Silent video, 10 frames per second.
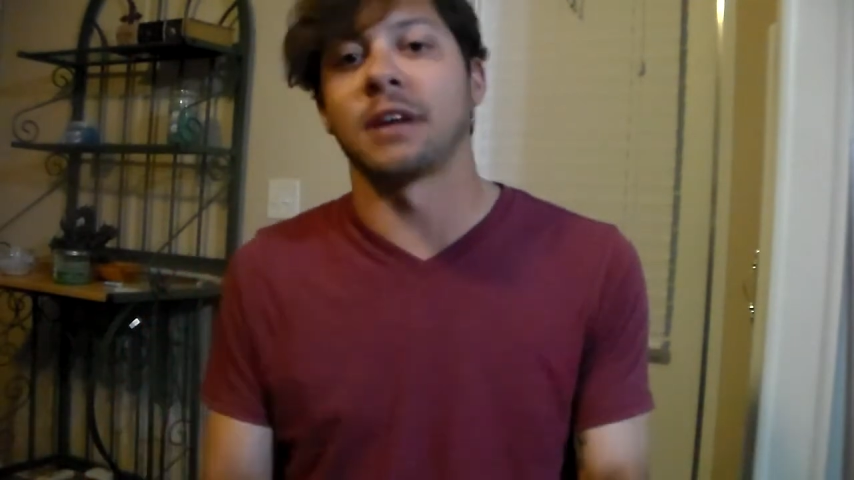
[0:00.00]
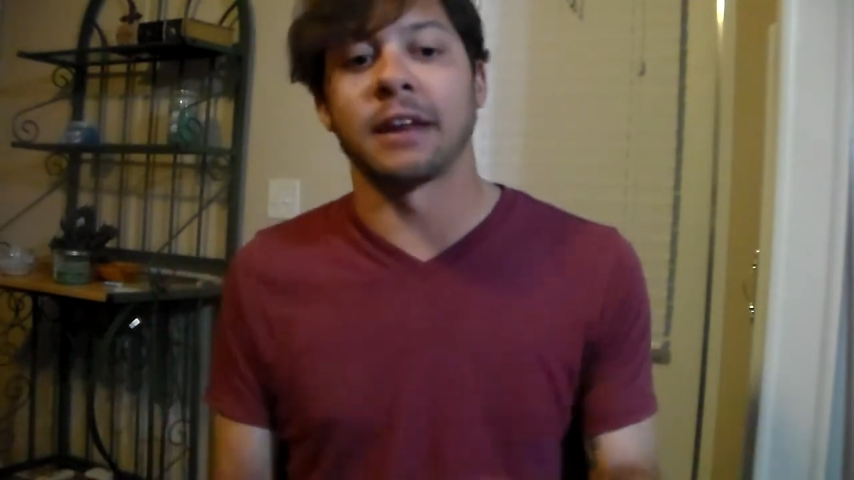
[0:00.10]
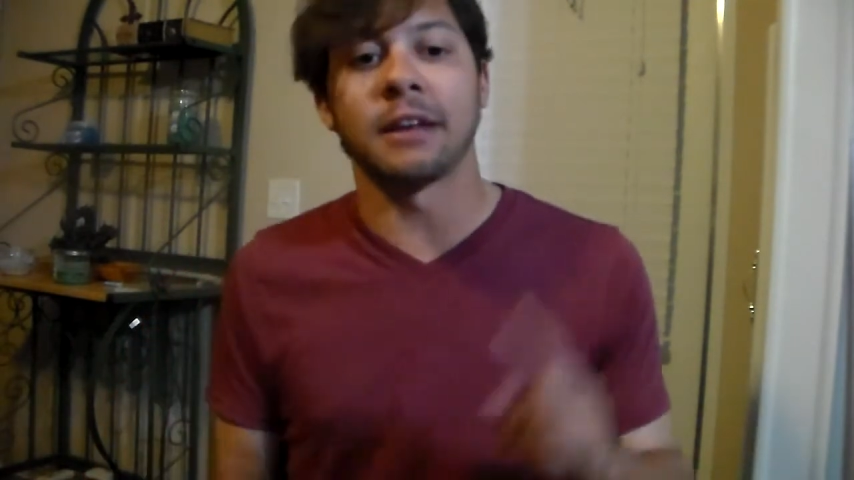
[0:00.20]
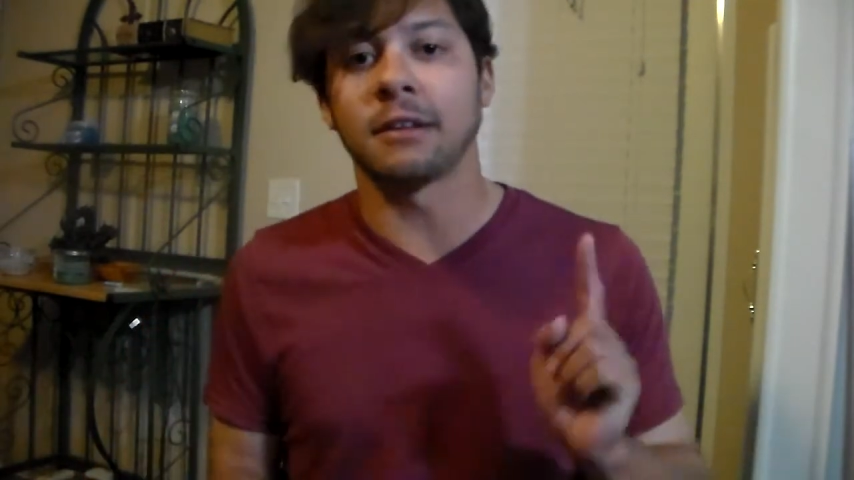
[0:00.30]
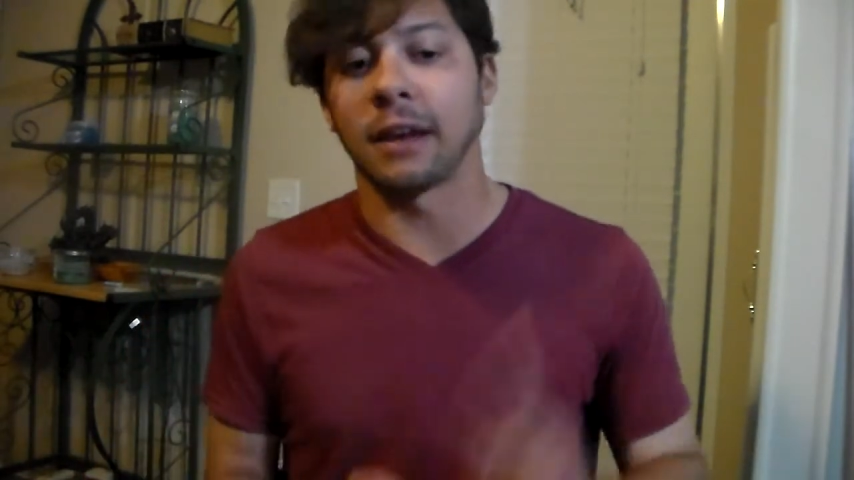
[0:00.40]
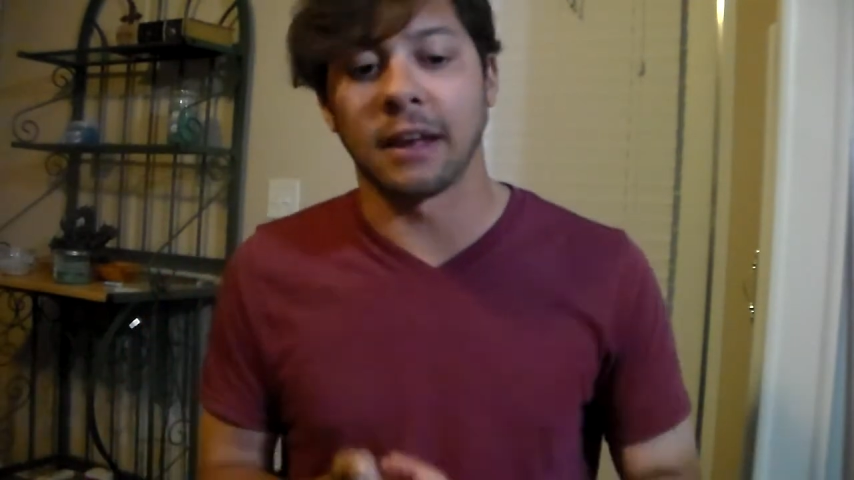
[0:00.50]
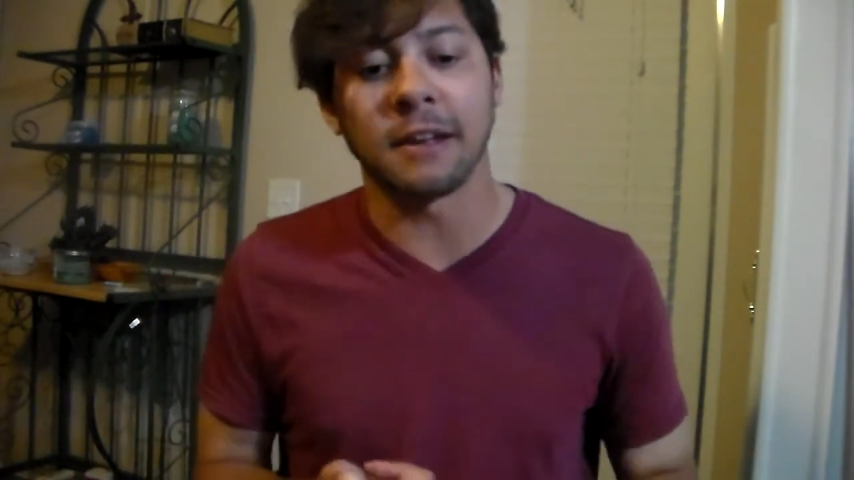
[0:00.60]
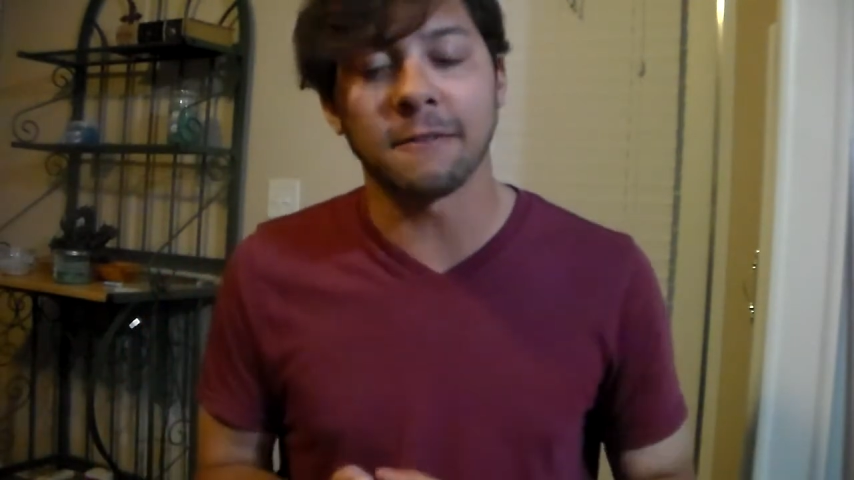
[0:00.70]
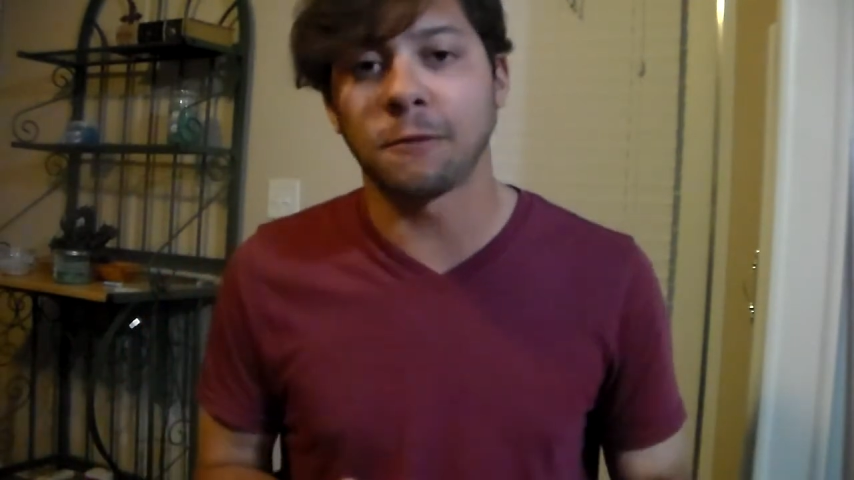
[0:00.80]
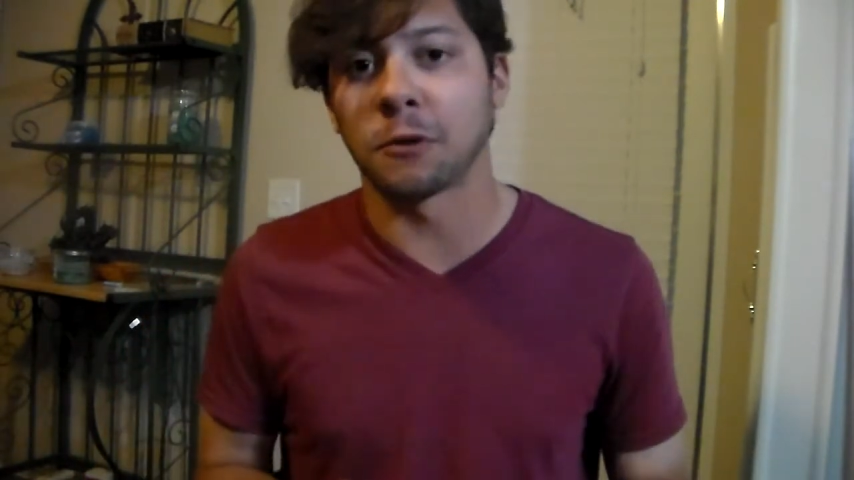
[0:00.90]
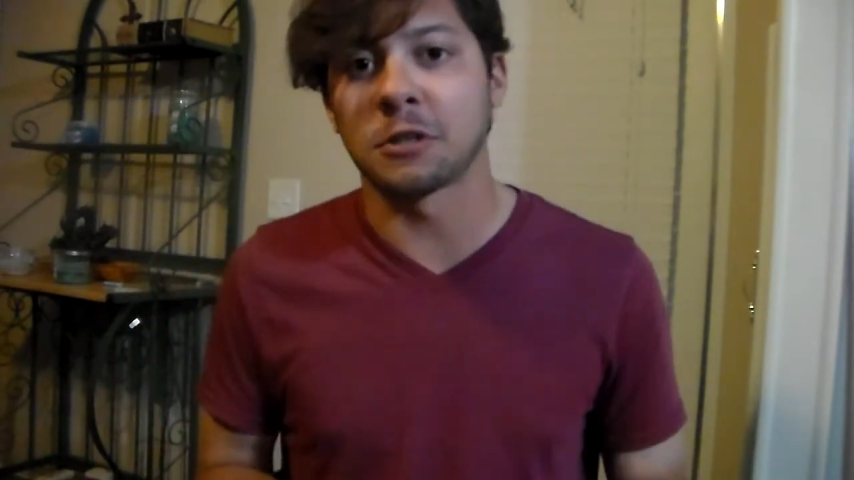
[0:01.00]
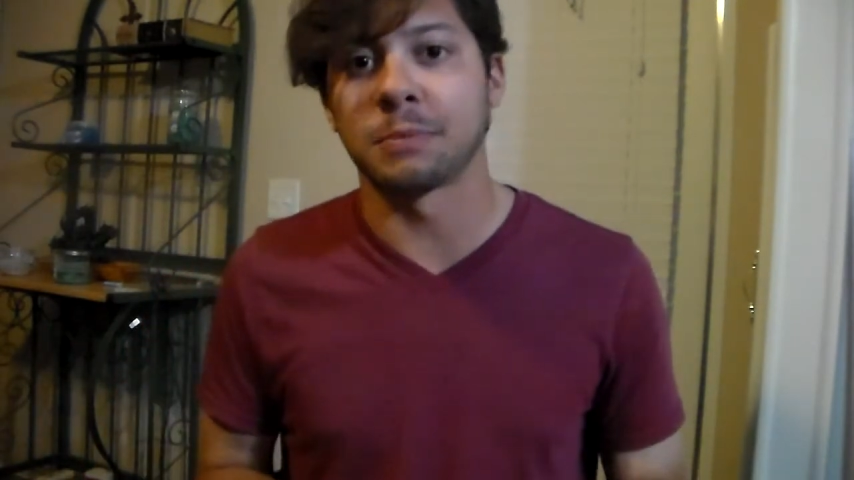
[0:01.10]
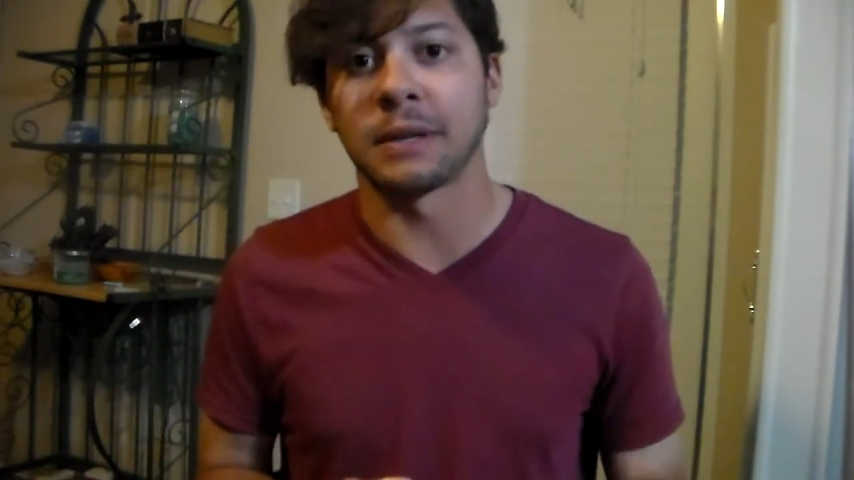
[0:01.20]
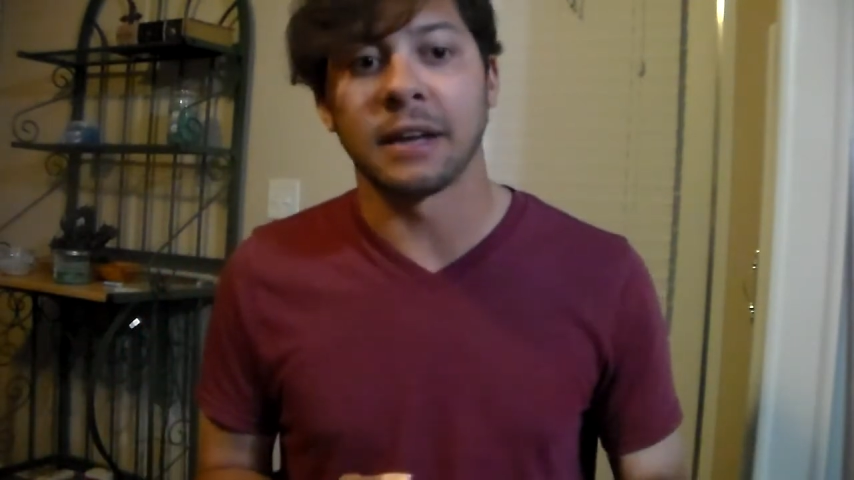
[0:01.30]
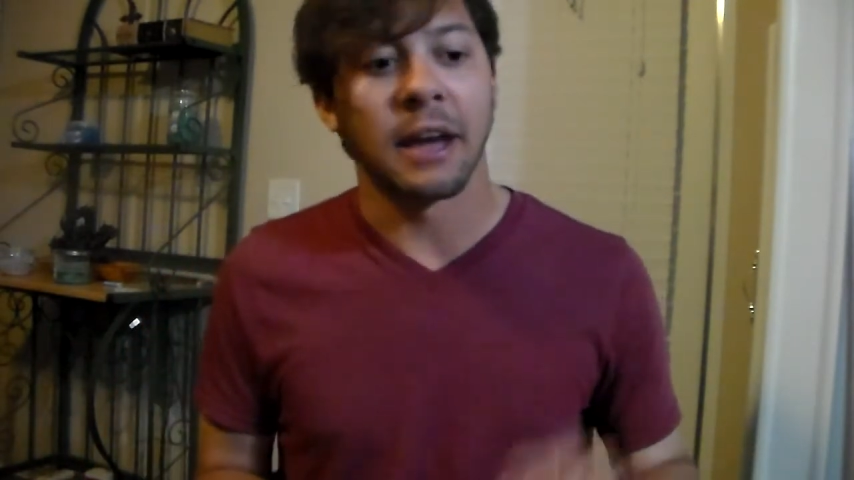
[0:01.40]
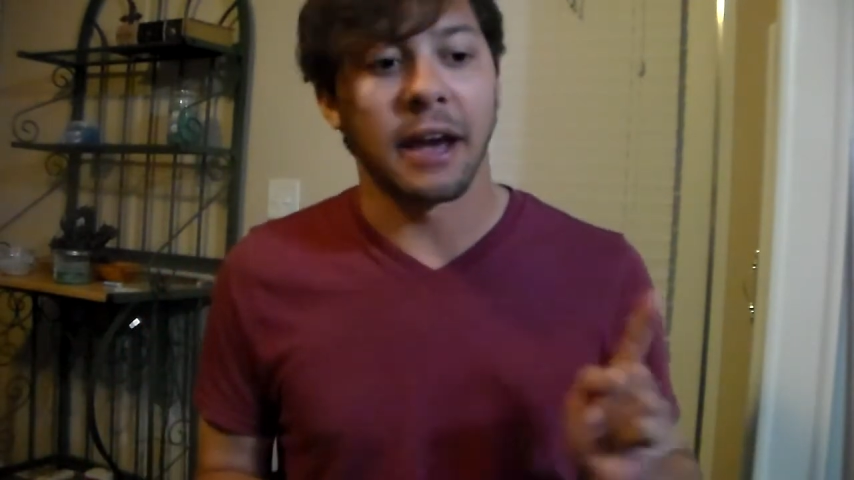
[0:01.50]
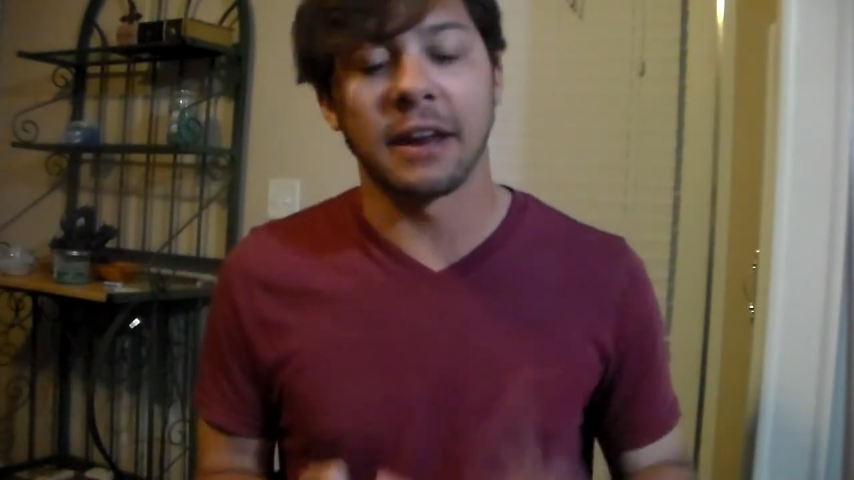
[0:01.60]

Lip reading: any enforcement,